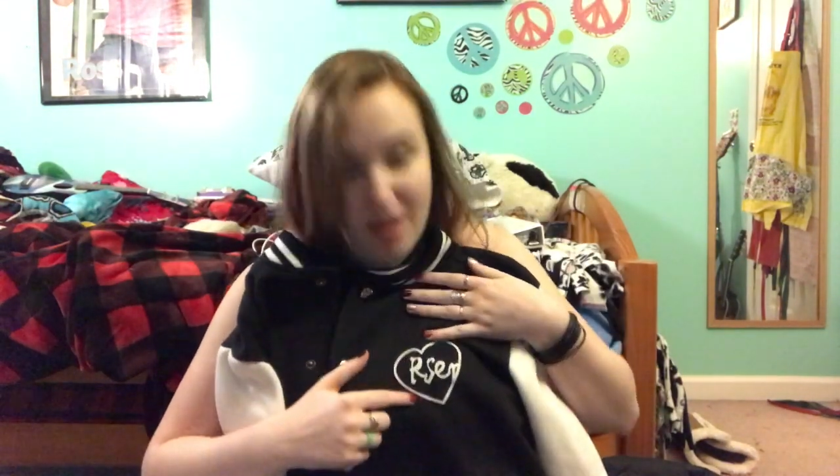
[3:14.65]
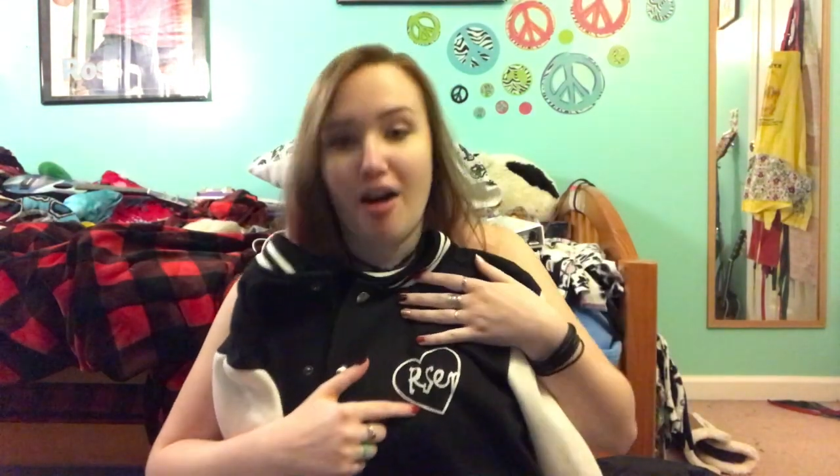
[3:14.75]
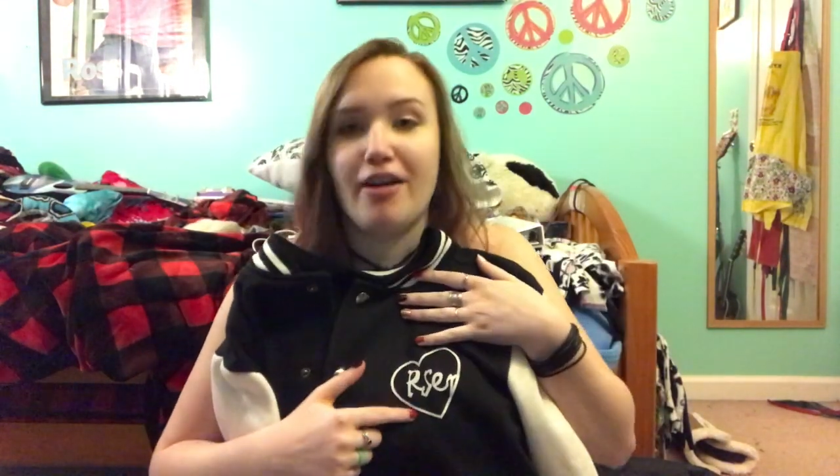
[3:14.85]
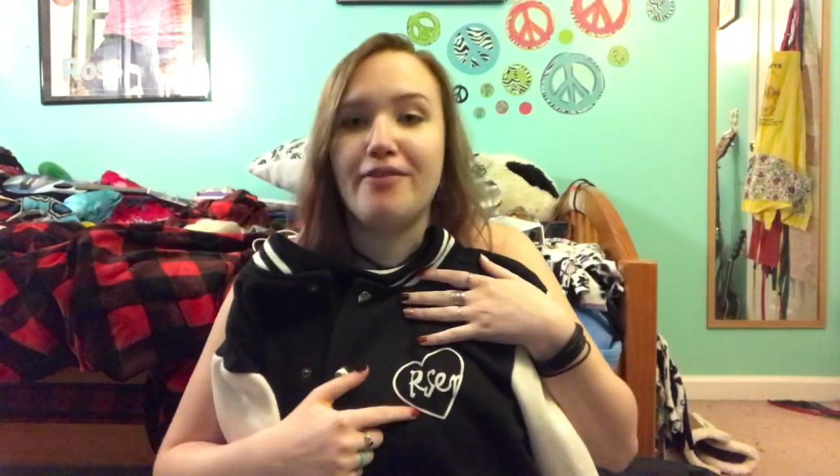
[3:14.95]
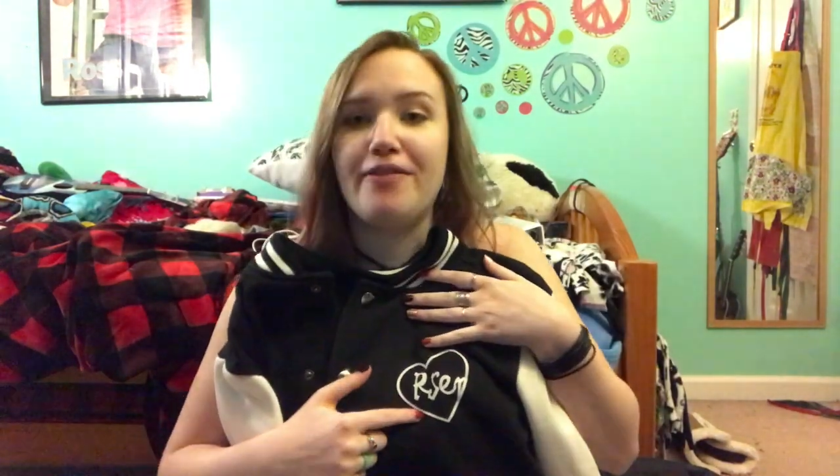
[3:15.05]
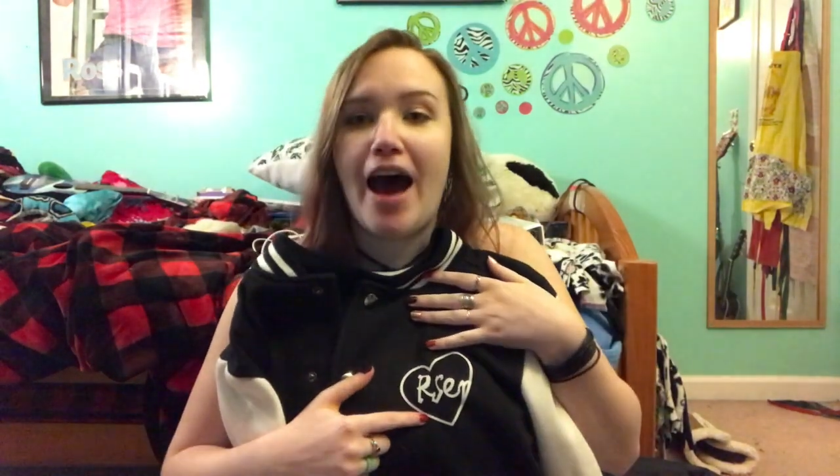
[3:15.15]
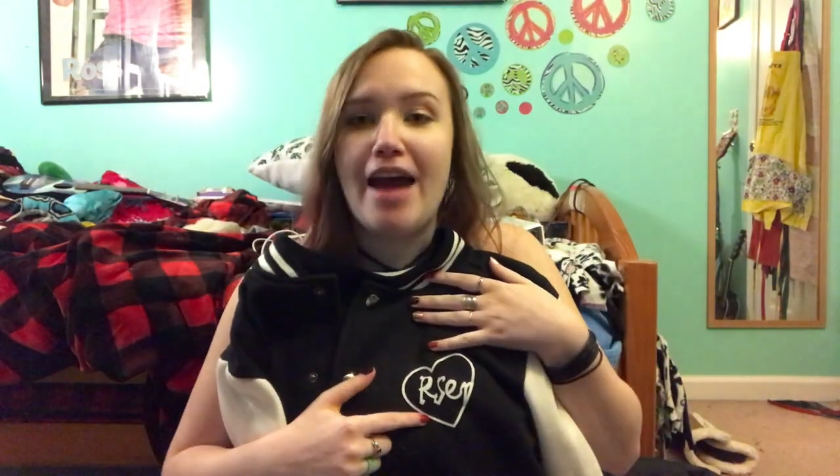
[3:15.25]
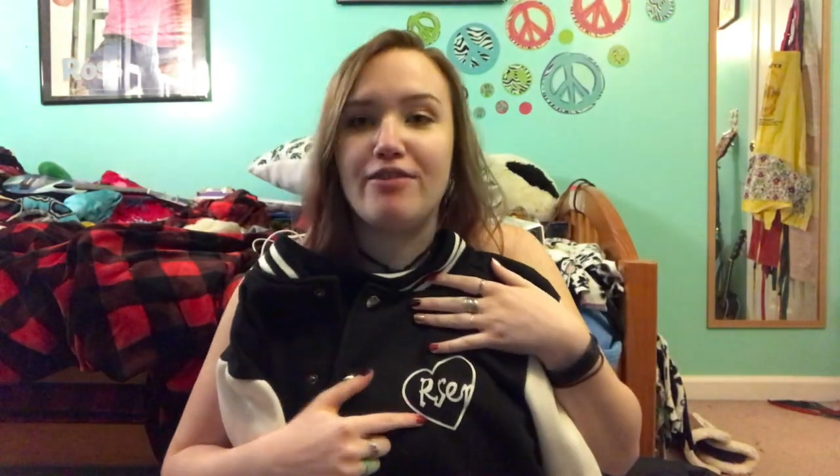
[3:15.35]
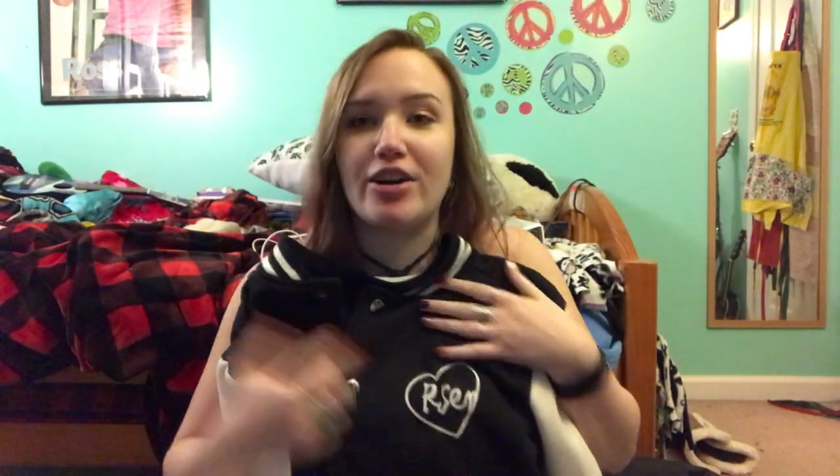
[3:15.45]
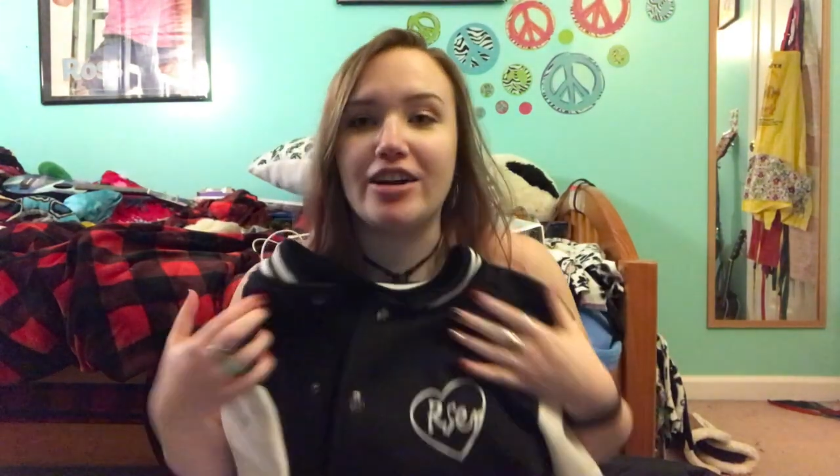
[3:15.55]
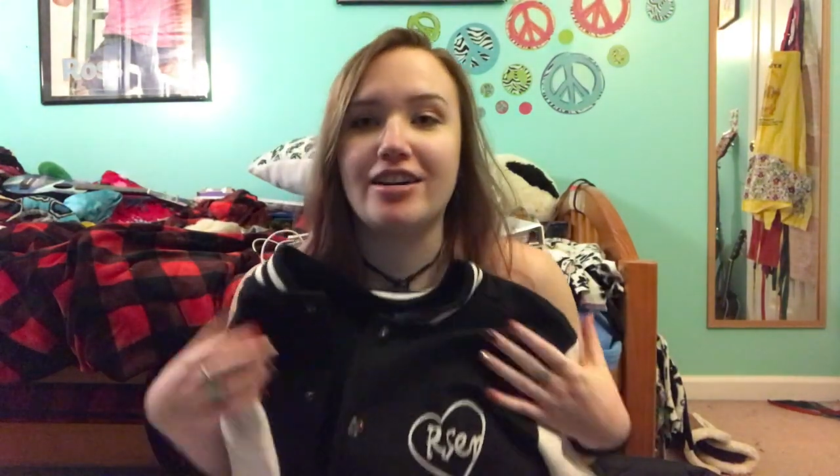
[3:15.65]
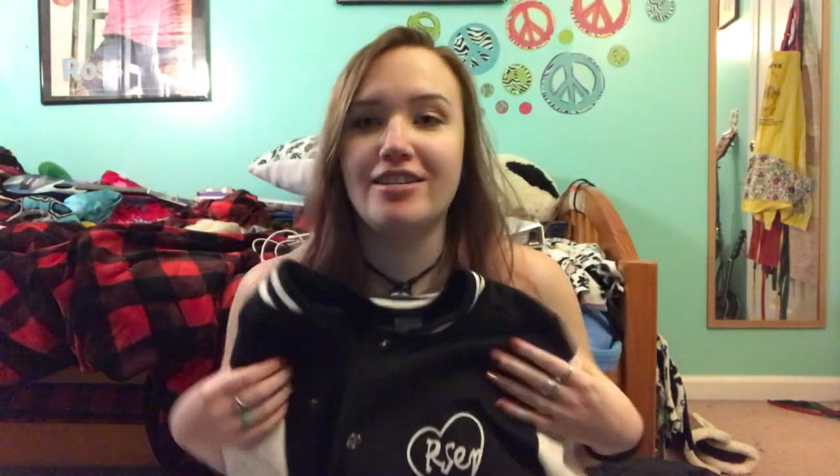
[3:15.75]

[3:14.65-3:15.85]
R5,